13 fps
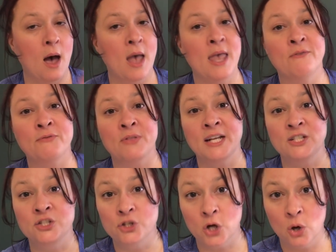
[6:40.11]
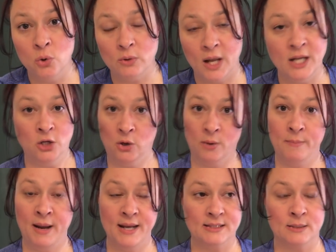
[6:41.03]
If they don't, you know,
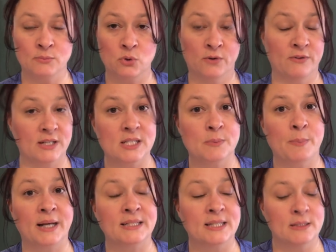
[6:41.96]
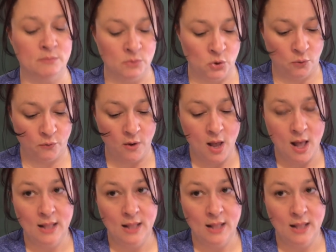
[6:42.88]
and make some sort of expectant move,